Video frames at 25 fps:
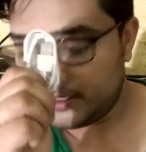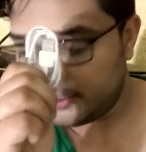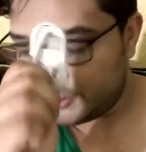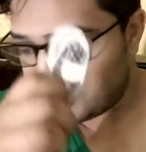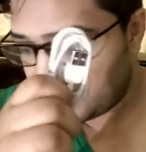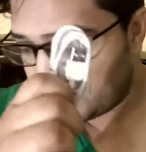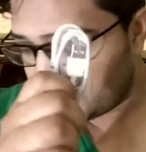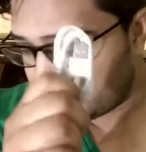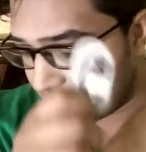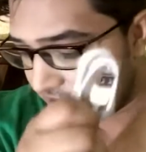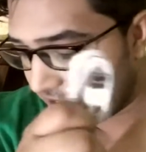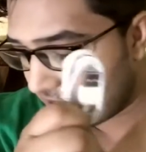
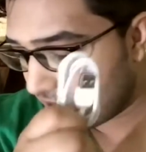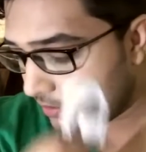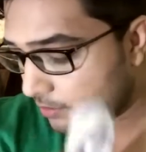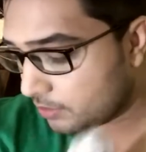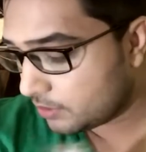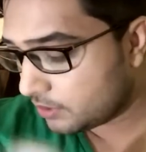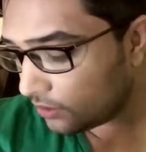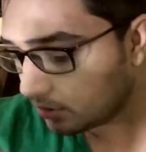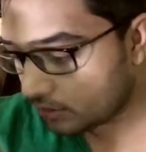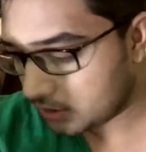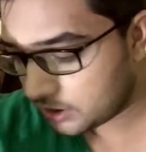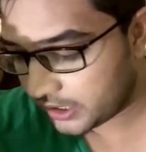charging
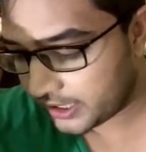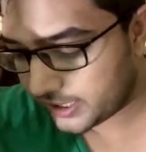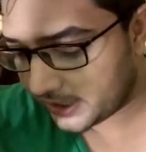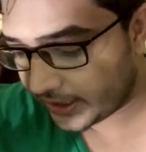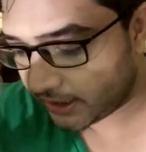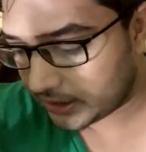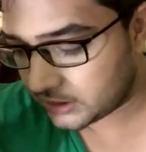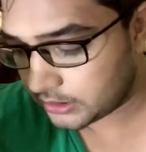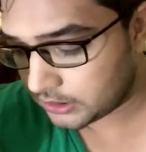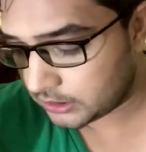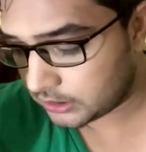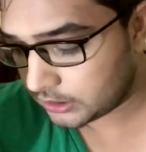cable,
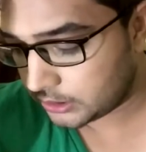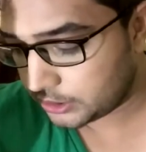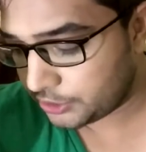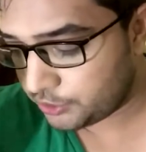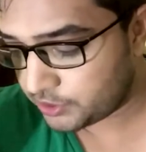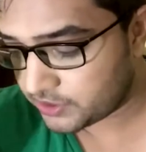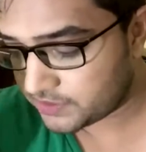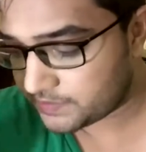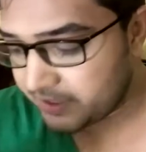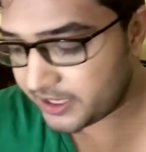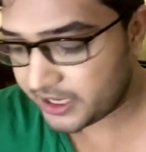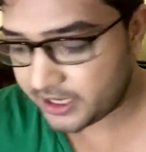like a
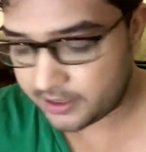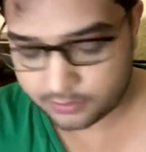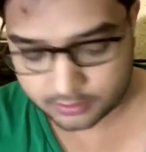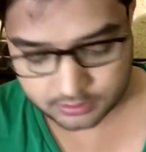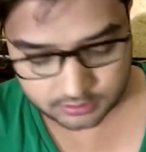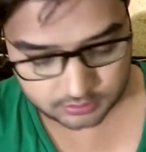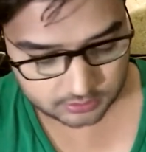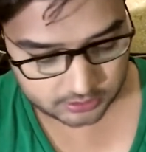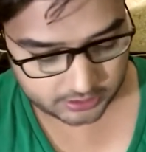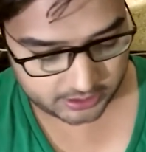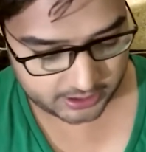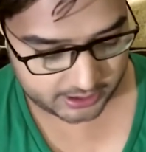USB
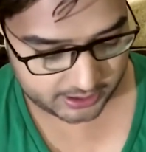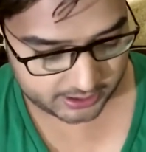cable,